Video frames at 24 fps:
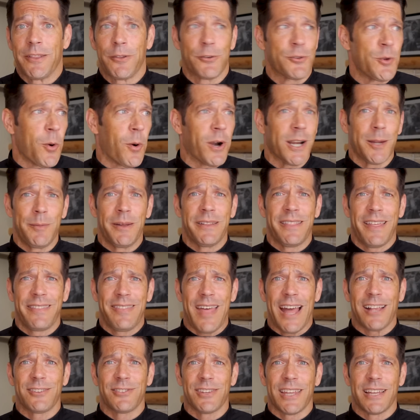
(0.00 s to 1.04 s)
There's no argument that
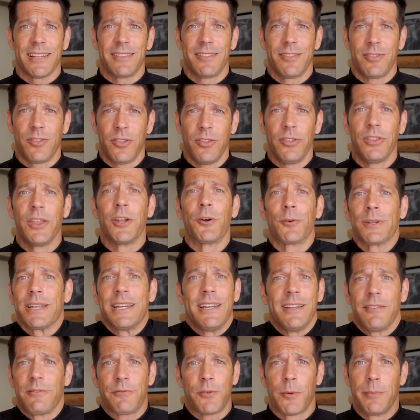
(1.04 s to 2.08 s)
that's like,
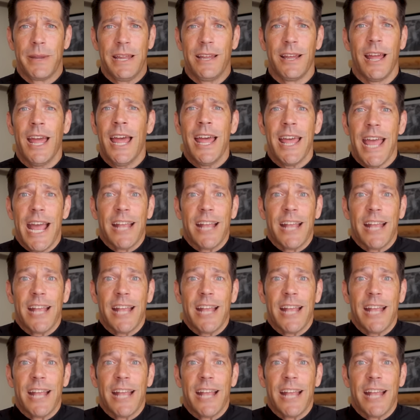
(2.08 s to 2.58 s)
literally, for me,